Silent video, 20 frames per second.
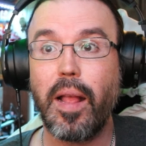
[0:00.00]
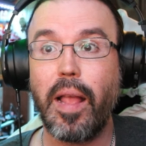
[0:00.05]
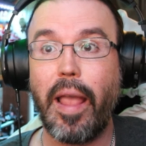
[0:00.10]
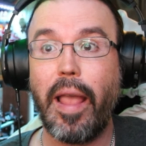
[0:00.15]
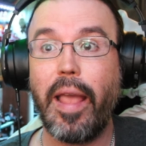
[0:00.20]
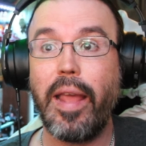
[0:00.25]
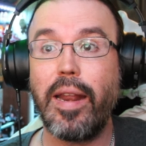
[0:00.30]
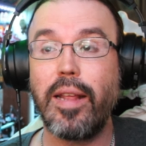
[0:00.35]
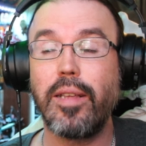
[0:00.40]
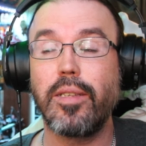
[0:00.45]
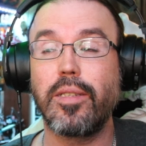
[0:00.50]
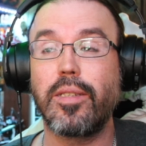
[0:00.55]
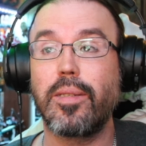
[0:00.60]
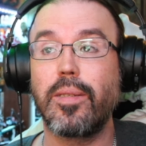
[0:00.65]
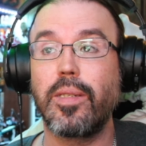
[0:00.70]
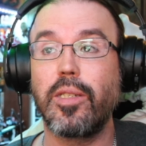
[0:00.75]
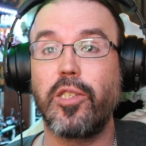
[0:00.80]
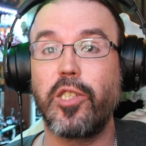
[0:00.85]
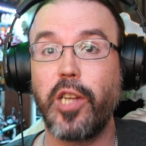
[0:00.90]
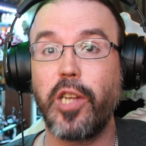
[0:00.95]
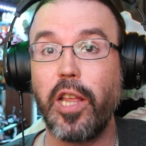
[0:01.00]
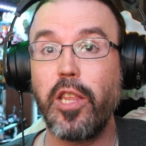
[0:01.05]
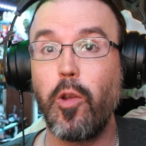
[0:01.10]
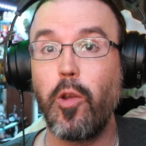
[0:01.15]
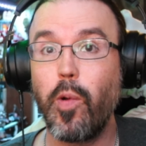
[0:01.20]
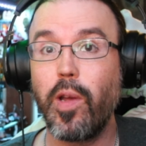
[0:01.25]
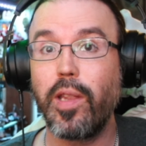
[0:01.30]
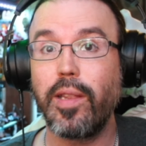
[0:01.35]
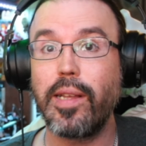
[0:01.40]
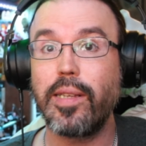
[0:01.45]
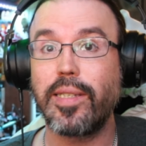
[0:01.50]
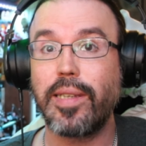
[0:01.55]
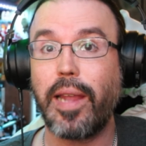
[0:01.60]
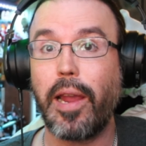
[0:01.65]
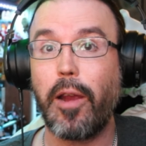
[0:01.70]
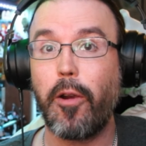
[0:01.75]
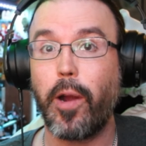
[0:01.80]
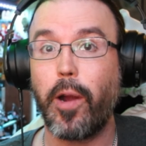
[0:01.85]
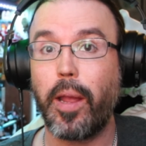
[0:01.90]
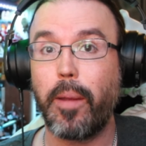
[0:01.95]
it is genuinely
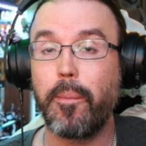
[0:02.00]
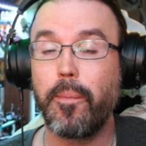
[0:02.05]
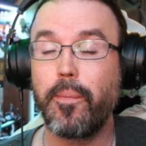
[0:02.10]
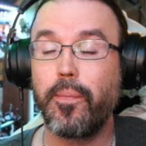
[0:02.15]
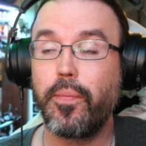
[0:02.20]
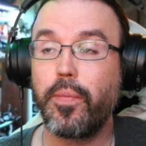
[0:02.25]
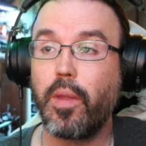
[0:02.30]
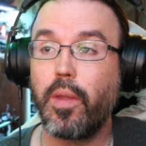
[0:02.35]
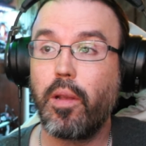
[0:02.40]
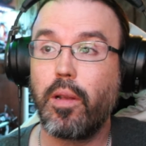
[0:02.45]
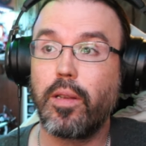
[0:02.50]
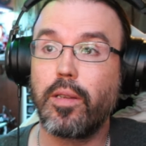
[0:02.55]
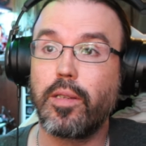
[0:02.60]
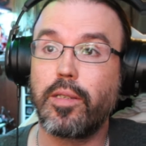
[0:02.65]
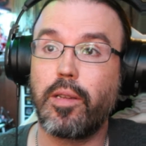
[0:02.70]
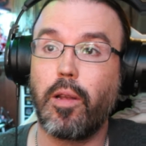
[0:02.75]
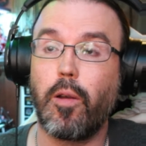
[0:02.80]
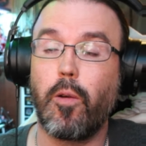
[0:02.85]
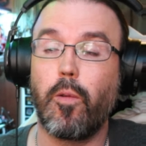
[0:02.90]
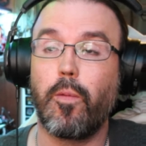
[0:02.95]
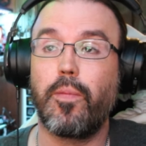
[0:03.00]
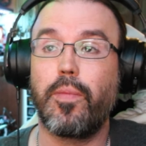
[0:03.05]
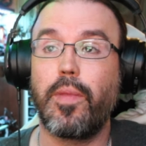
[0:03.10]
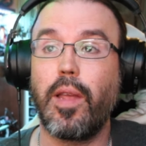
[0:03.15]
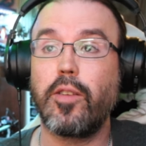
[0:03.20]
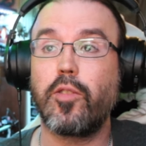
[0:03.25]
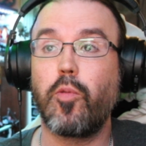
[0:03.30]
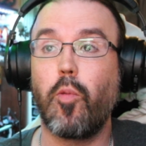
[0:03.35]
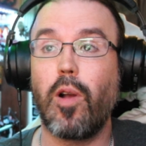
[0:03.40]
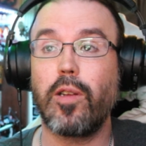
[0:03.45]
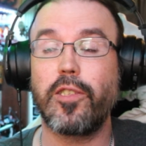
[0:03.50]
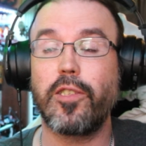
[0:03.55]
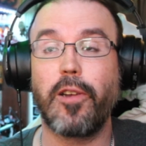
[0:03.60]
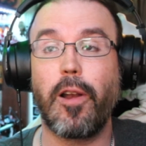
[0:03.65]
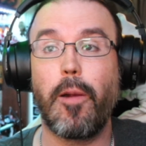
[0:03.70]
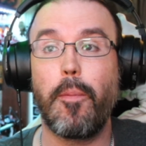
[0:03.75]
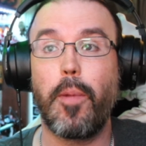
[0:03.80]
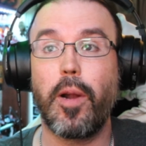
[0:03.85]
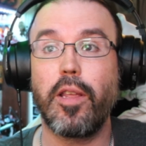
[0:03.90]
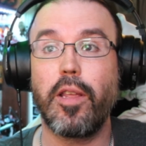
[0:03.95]
scary. So thanks for watching,
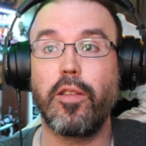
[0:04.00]
everybody.